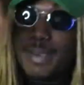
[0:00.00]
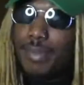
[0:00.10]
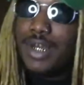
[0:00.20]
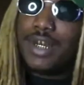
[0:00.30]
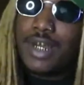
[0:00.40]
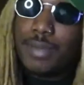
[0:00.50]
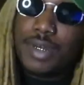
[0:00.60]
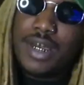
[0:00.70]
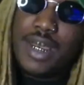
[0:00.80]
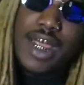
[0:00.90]
But he just took him
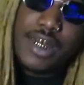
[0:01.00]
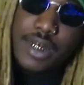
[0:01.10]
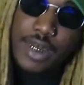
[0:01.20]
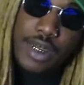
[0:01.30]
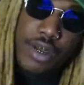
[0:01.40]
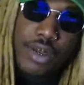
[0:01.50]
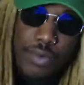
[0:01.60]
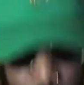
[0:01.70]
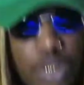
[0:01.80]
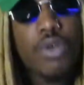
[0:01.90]
to the next tier
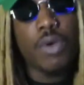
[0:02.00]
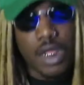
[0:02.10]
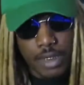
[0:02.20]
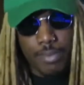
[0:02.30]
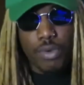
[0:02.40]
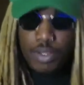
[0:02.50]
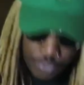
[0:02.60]
with the Who I Smoke.